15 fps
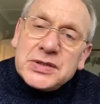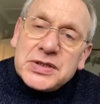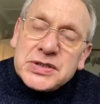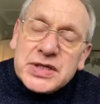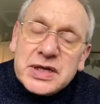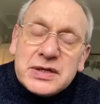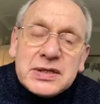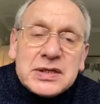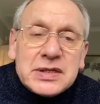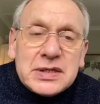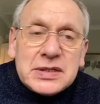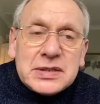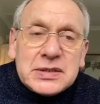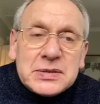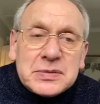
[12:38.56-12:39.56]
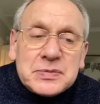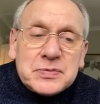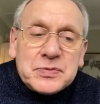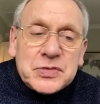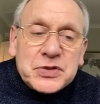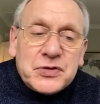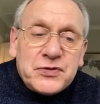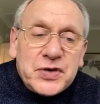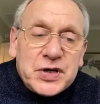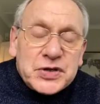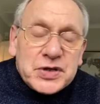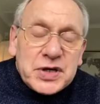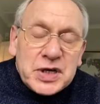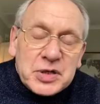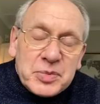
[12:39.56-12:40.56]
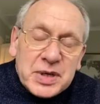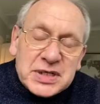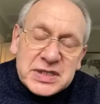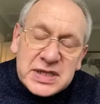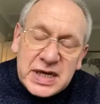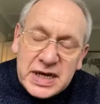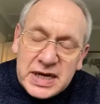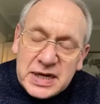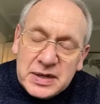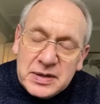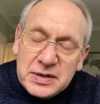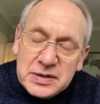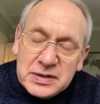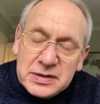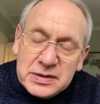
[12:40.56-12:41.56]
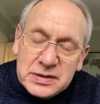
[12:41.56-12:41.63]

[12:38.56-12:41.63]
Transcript: And she said, and she finished the letter by saying,